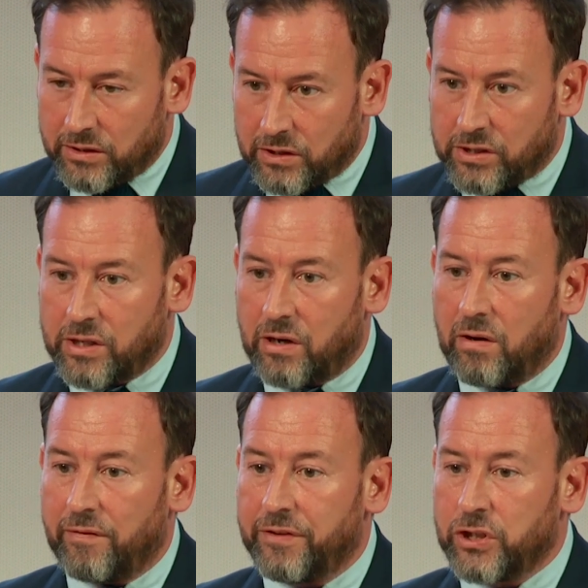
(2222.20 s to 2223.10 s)

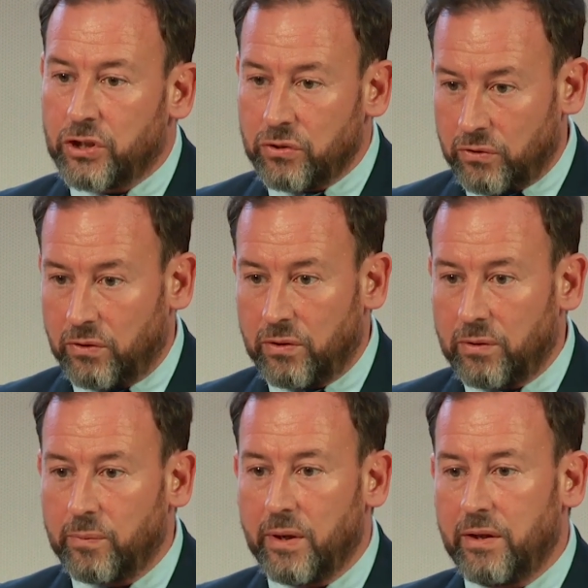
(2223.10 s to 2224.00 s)
start for sure
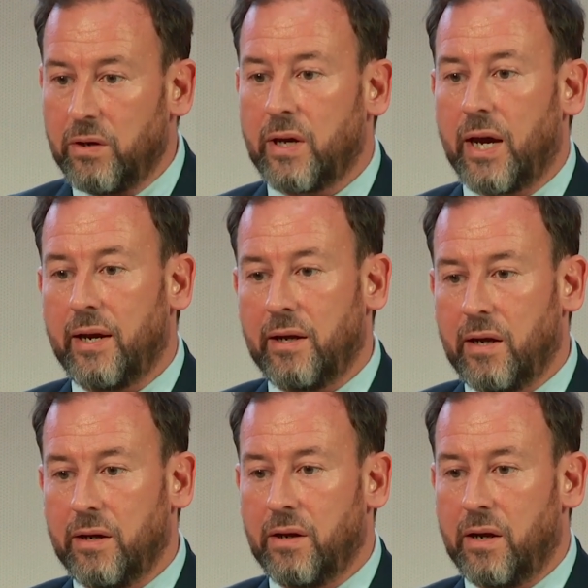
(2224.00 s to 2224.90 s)
with UK
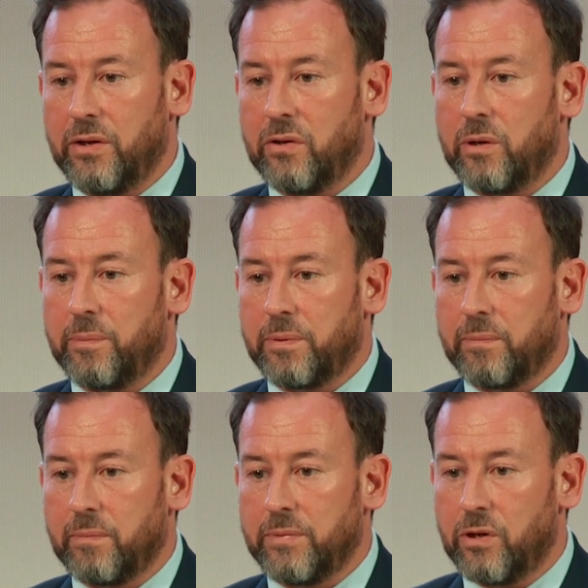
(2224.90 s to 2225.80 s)
and
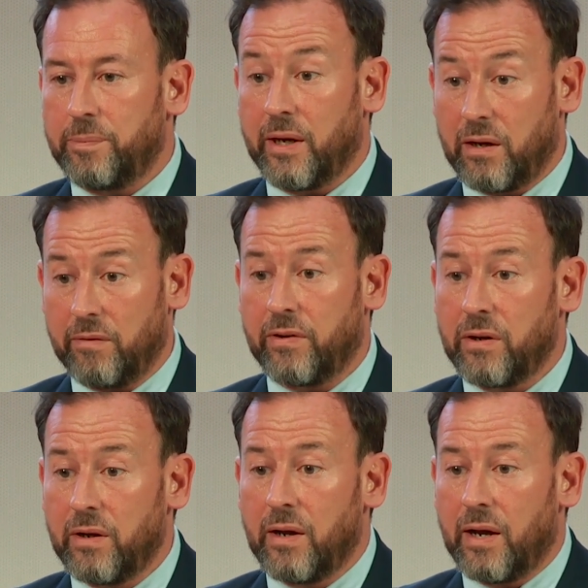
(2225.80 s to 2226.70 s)
European cover.
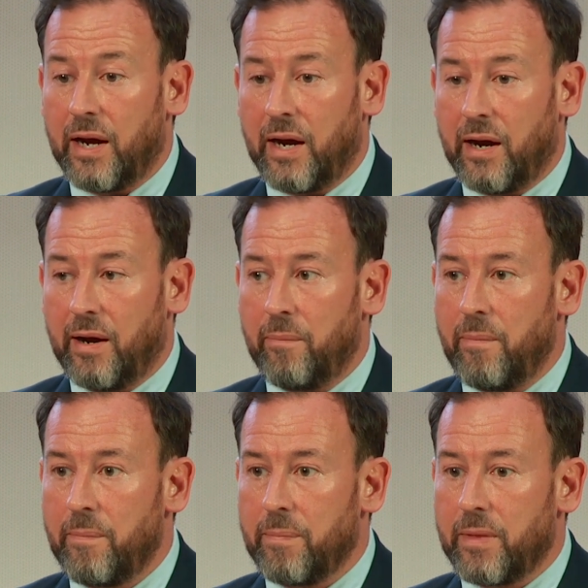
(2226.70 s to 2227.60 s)

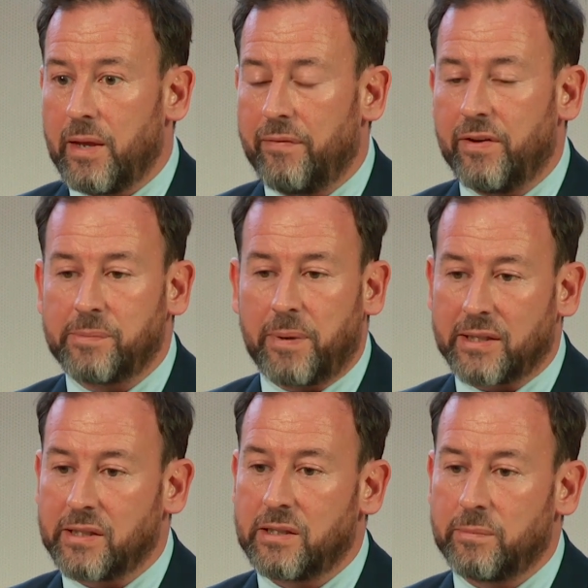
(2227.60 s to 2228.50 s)
If it's
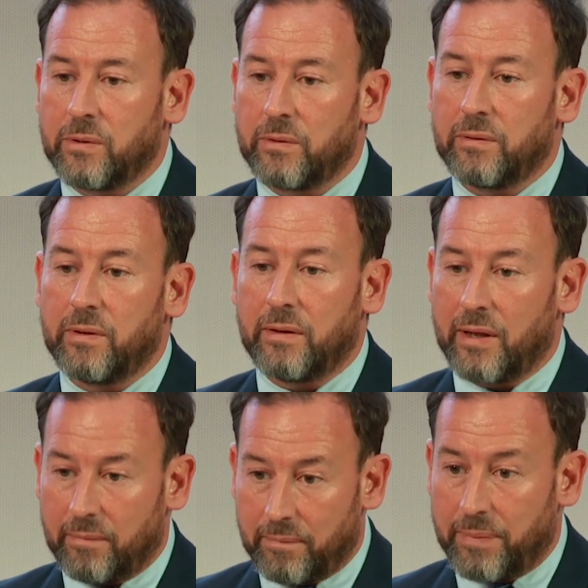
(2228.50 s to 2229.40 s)
patentable,
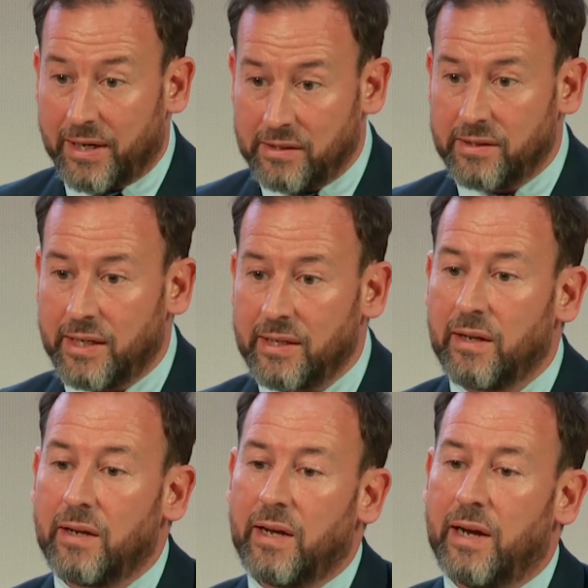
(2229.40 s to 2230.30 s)
then patent it.
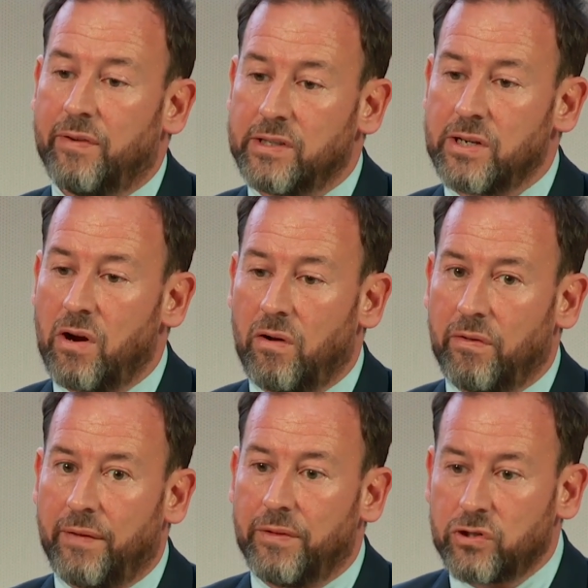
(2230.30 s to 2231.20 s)
If it's
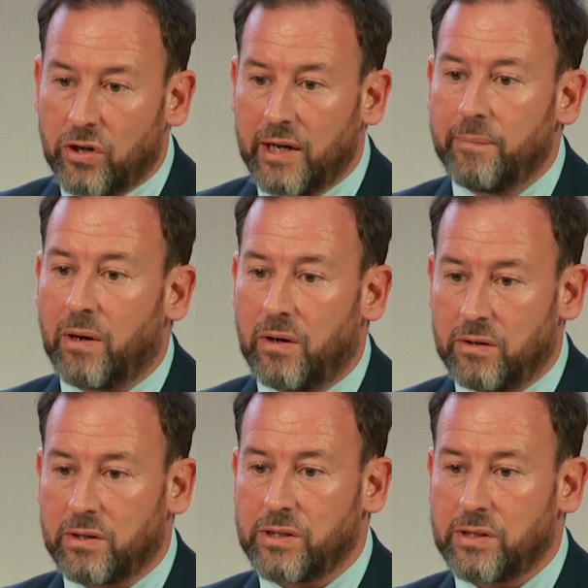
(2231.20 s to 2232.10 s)
not, then the
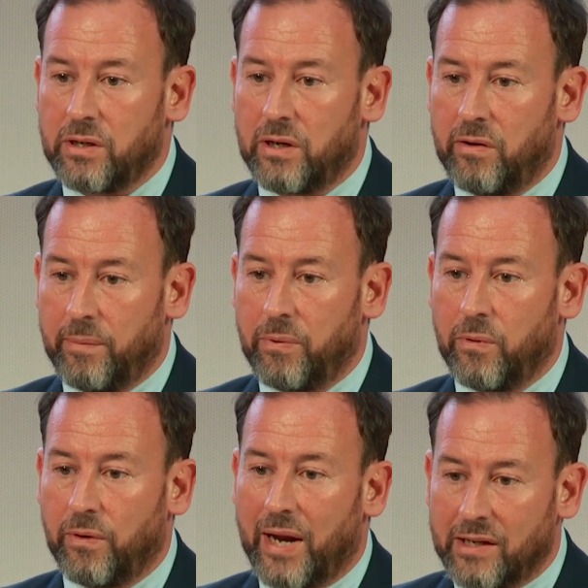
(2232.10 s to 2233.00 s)
trademarks are
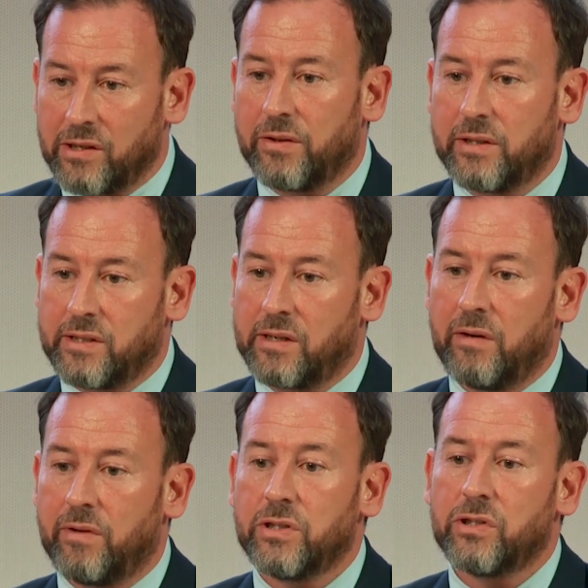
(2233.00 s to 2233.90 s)
important, as are the
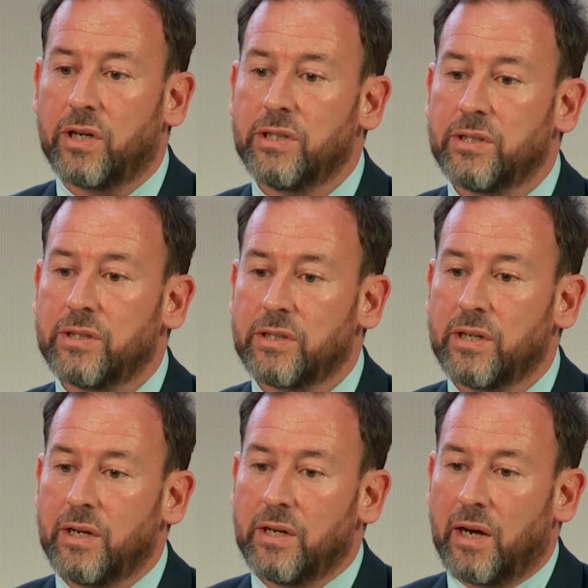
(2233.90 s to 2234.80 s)
design registrations.
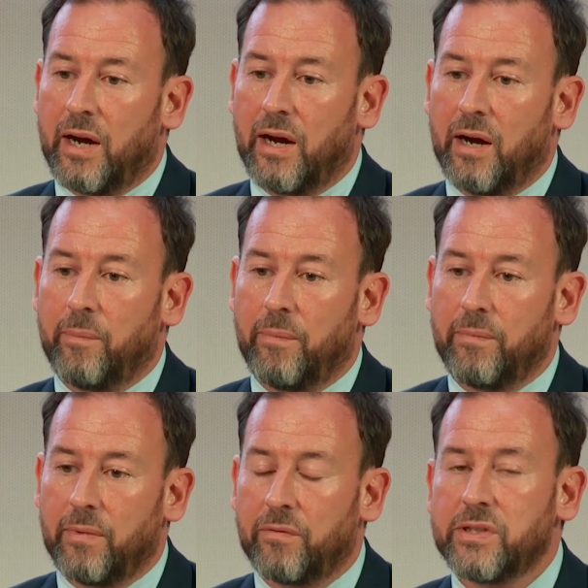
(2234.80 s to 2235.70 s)

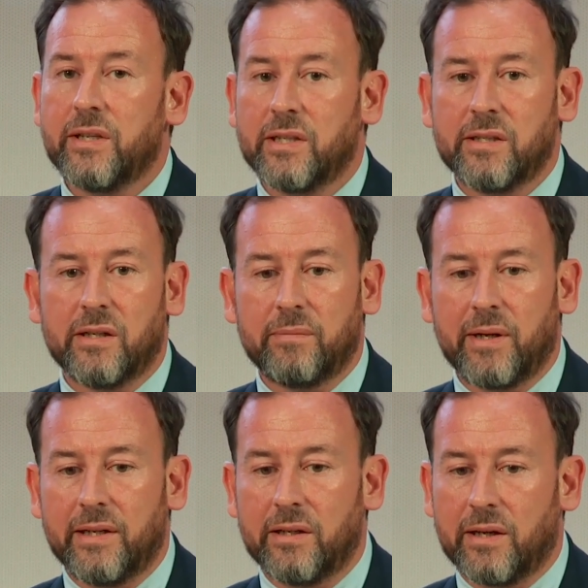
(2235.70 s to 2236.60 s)
Obviously, this is
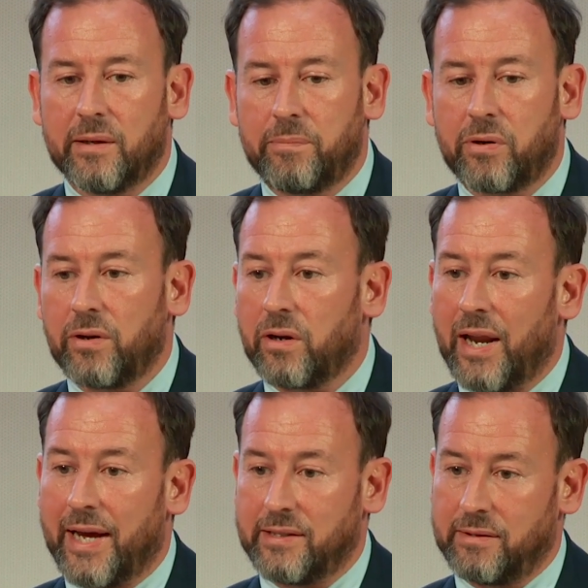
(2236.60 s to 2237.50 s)
a
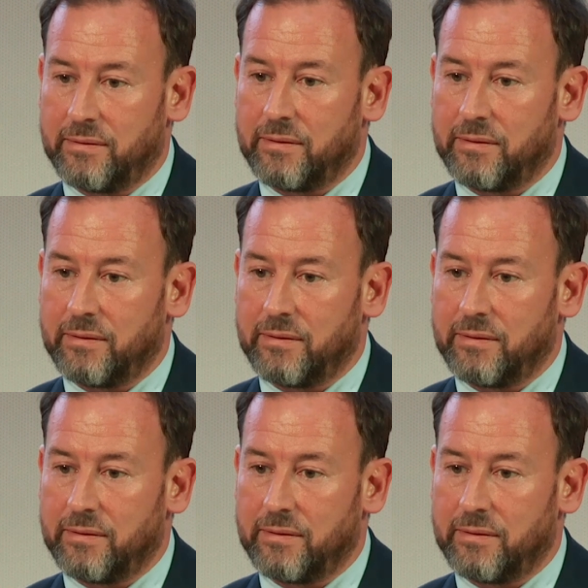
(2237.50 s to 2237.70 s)
product-led